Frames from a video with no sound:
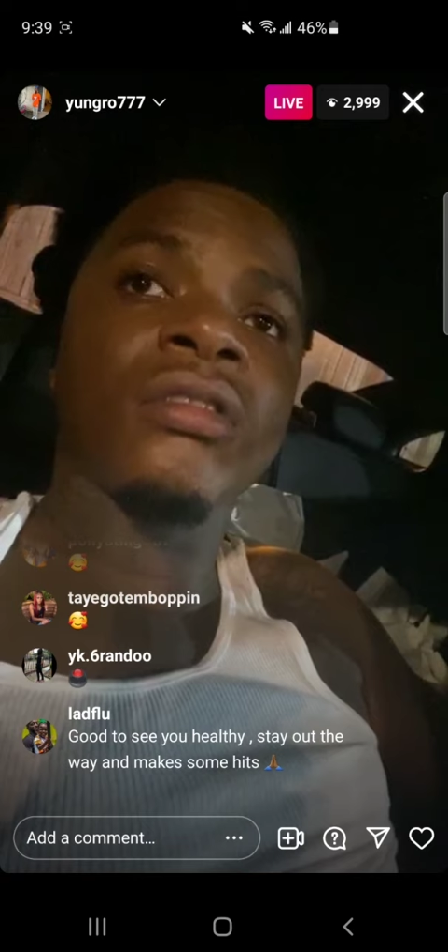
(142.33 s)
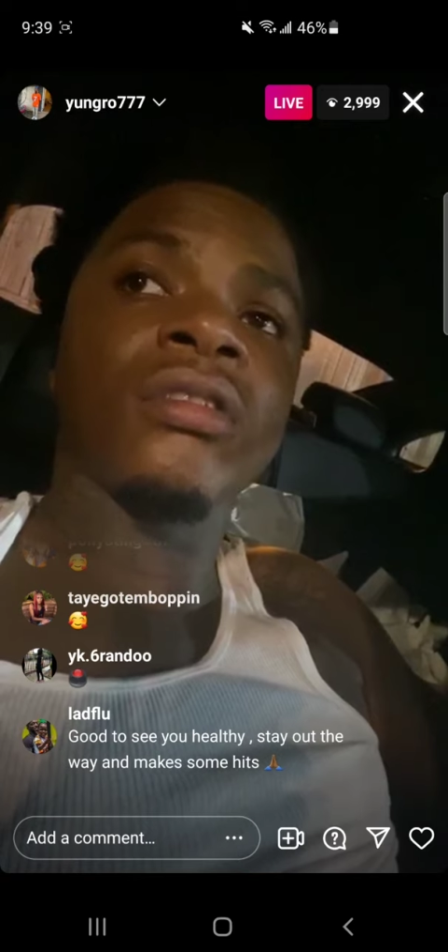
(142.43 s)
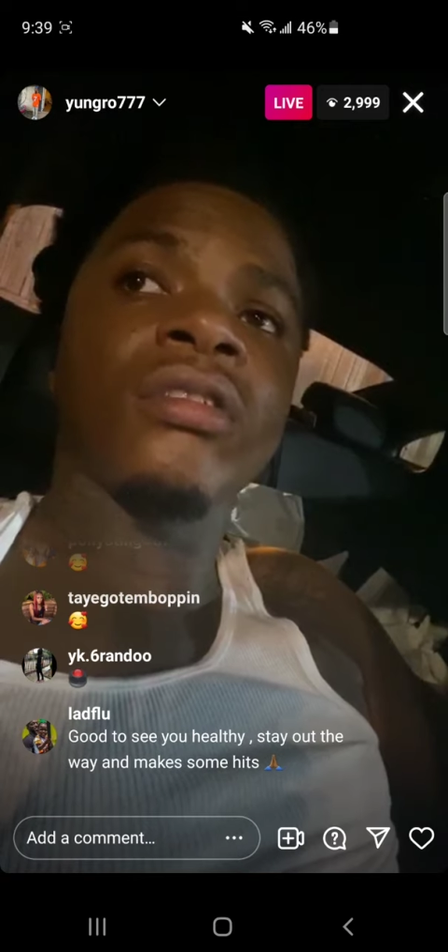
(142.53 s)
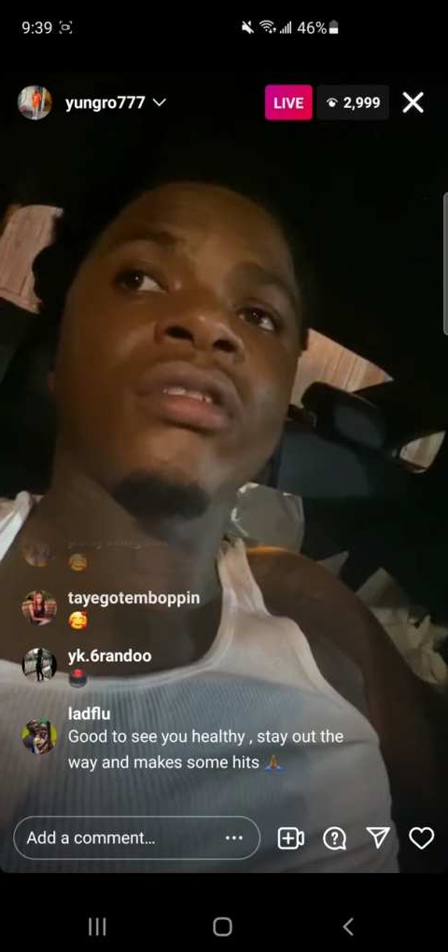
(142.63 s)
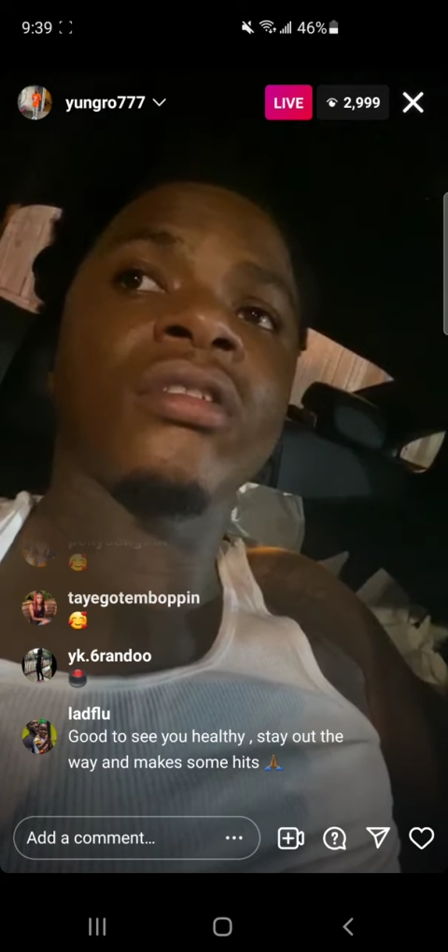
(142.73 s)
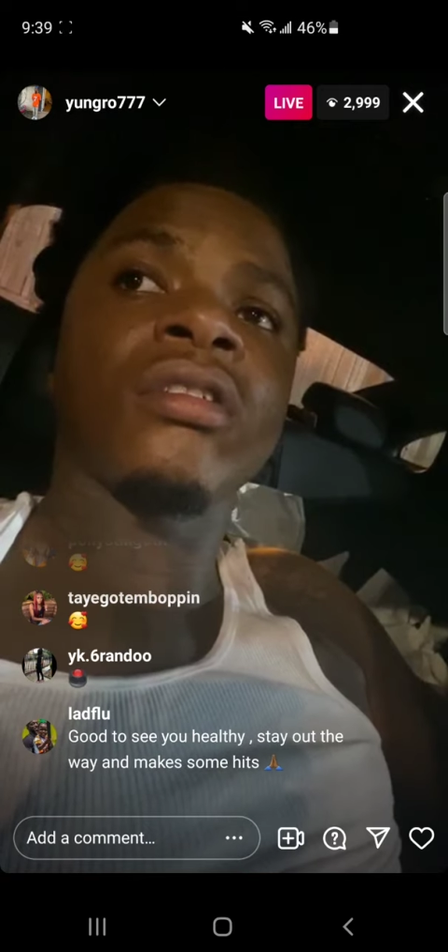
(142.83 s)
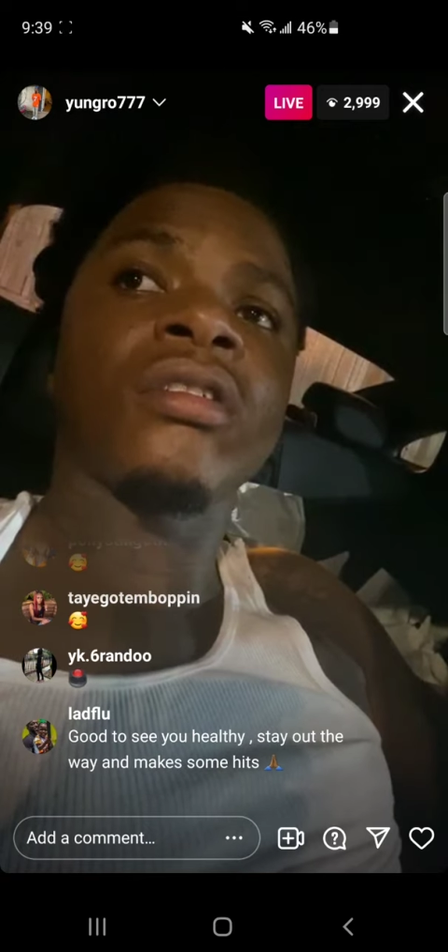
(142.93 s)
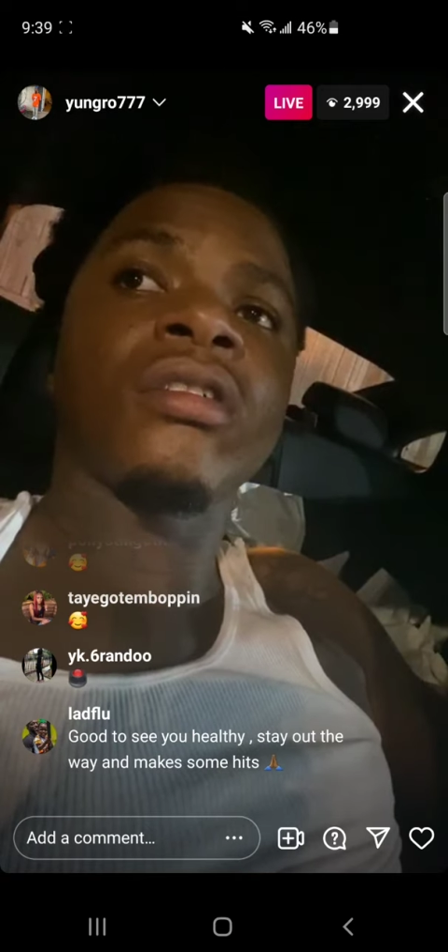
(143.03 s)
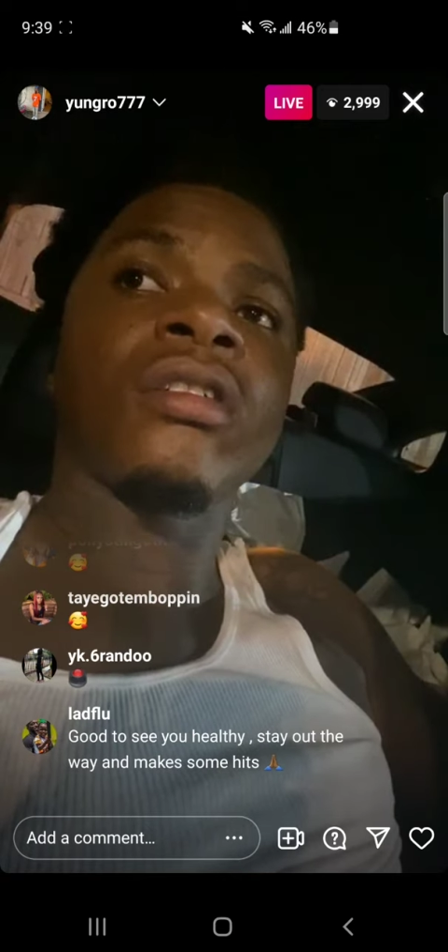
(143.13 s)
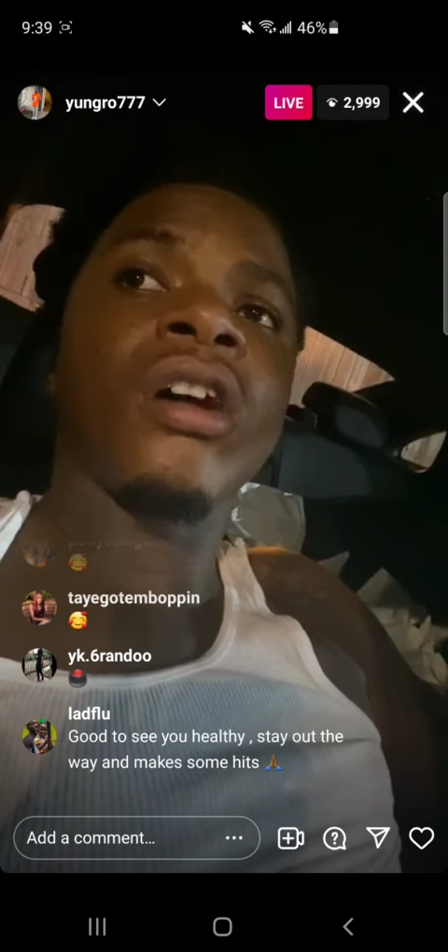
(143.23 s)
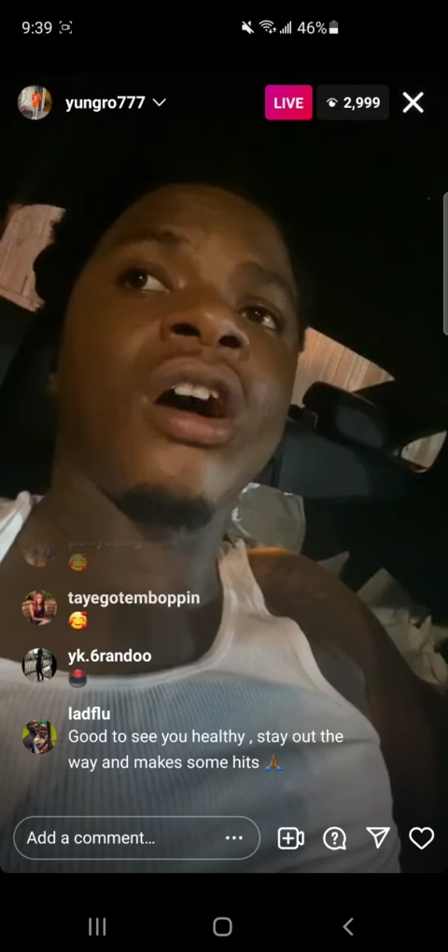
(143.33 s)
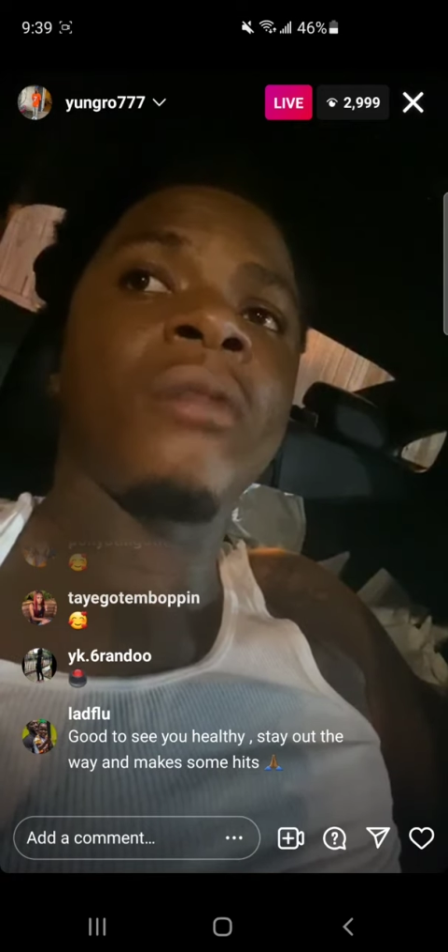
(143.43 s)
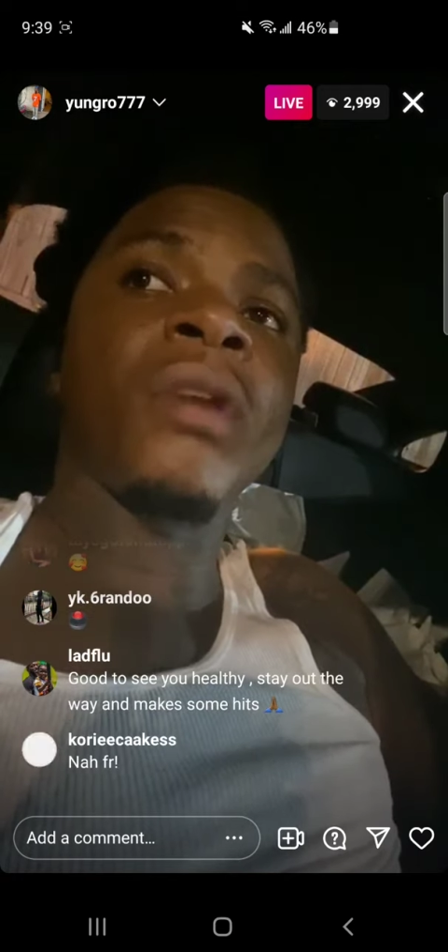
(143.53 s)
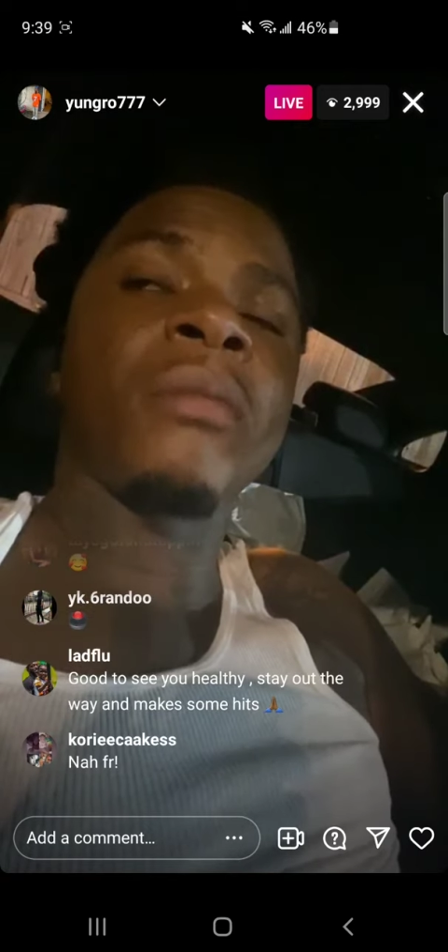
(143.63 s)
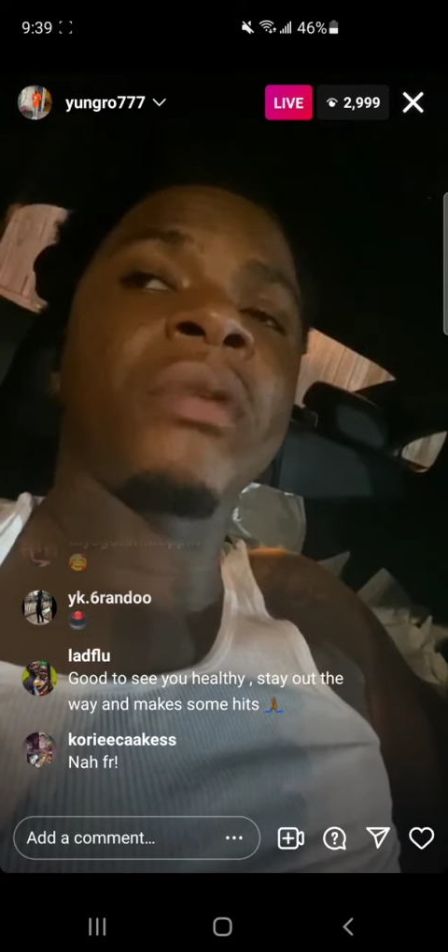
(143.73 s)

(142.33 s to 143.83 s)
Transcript: For the love. Okay. All my